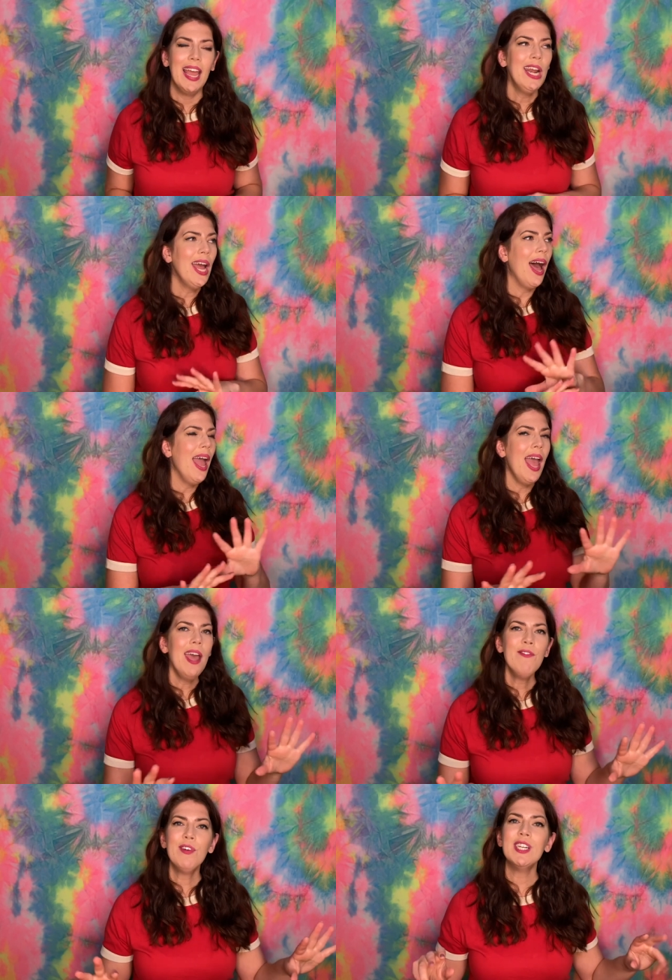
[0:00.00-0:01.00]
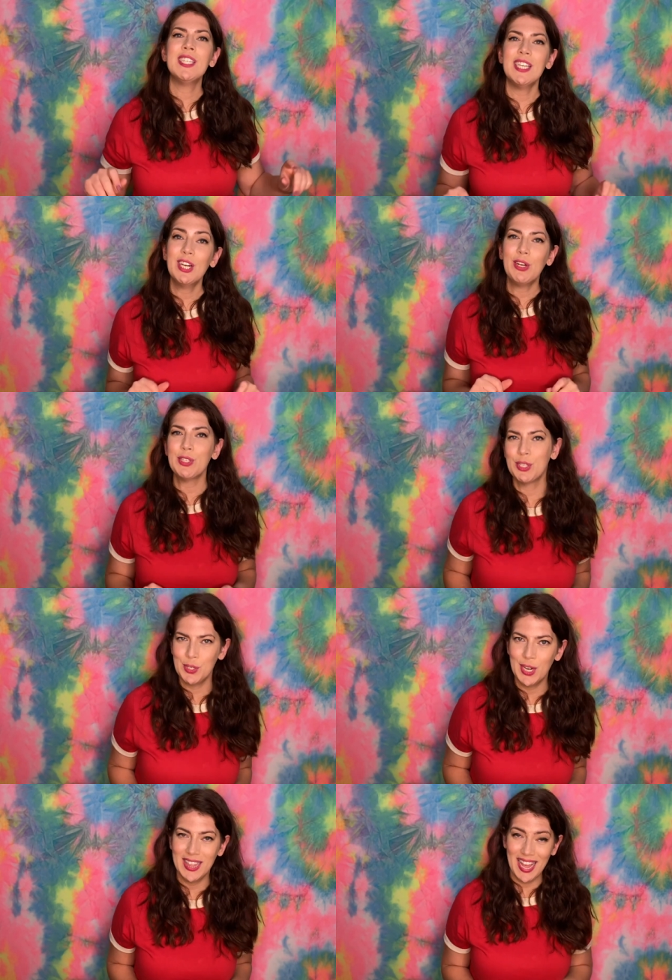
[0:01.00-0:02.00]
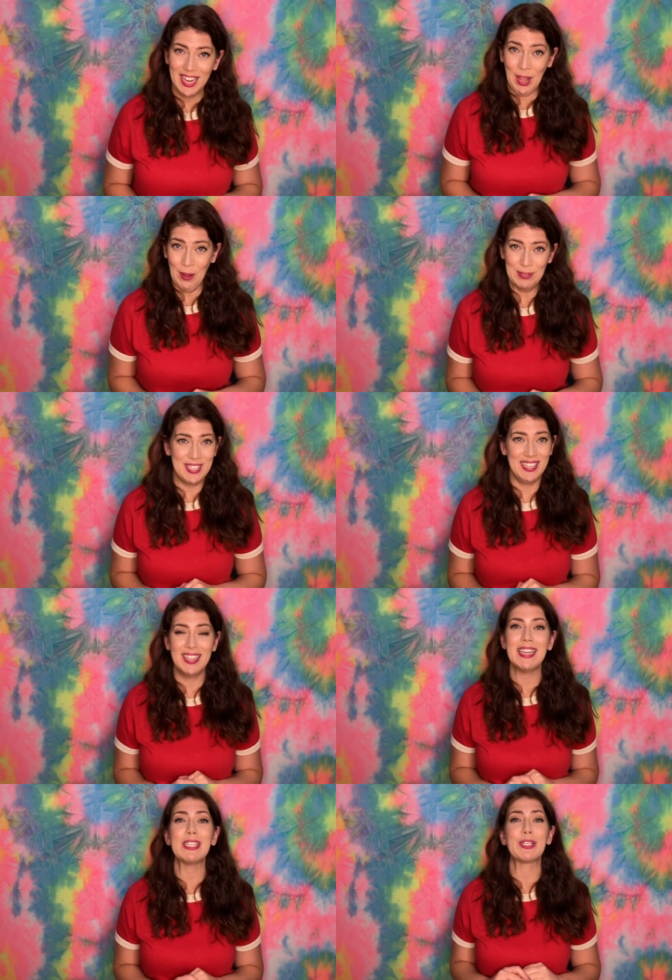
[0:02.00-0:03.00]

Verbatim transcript: and every single student that goes to this